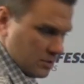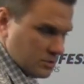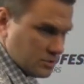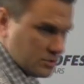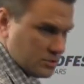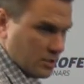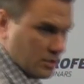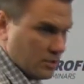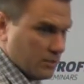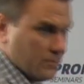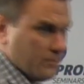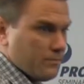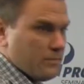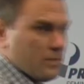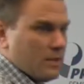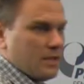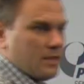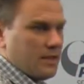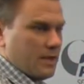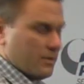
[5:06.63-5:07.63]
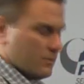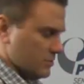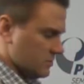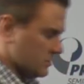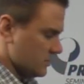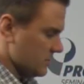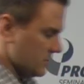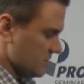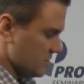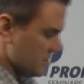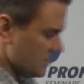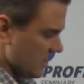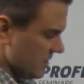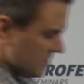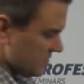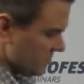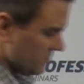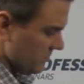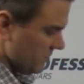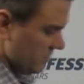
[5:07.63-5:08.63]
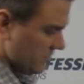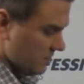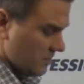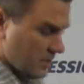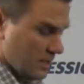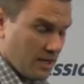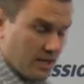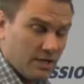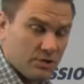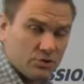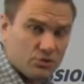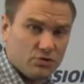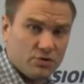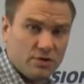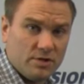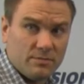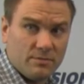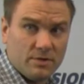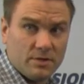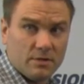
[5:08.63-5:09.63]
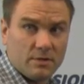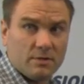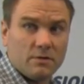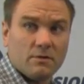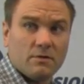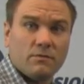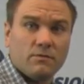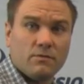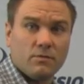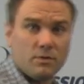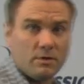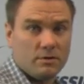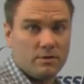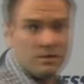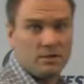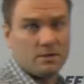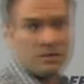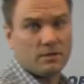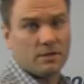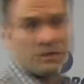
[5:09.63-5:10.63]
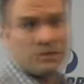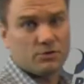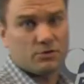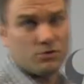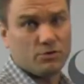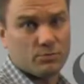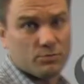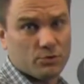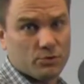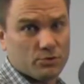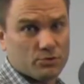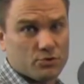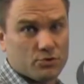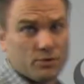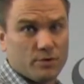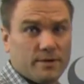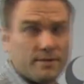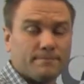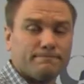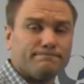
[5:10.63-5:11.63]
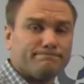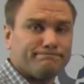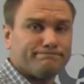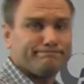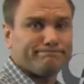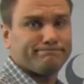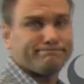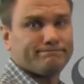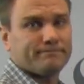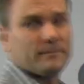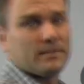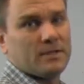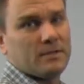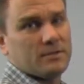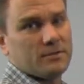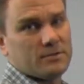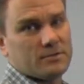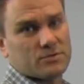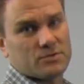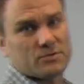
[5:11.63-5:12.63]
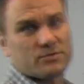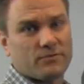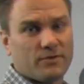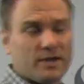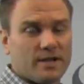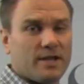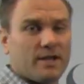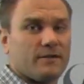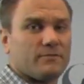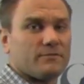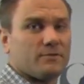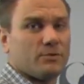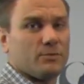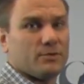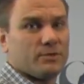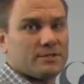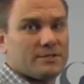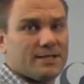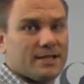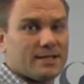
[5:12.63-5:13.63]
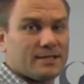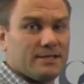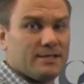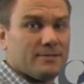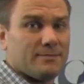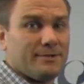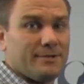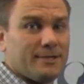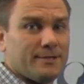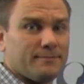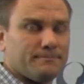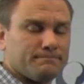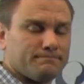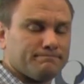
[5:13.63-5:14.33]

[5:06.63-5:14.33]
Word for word: So that was assessment and treatment for the glenohumeral joint. This is Frank Hoeffner with Technique Peek.